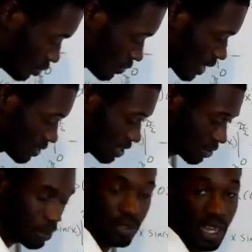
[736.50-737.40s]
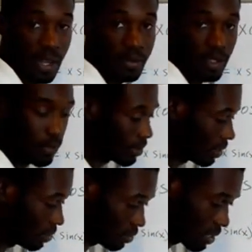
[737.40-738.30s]
because you've got 0 times
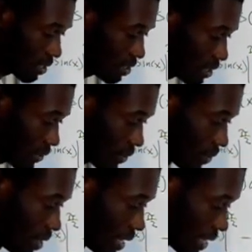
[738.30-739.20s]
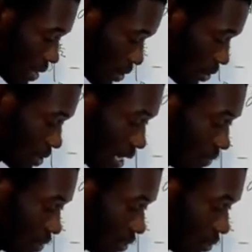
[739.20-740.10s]
something, so that's 0. Now
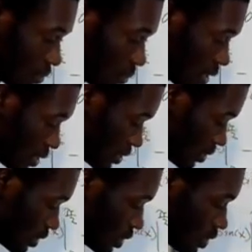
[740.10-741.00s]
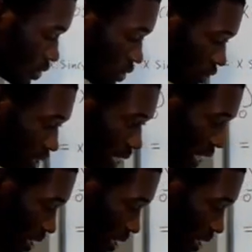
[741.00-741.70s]
cosine of 0 is 1. So you're going to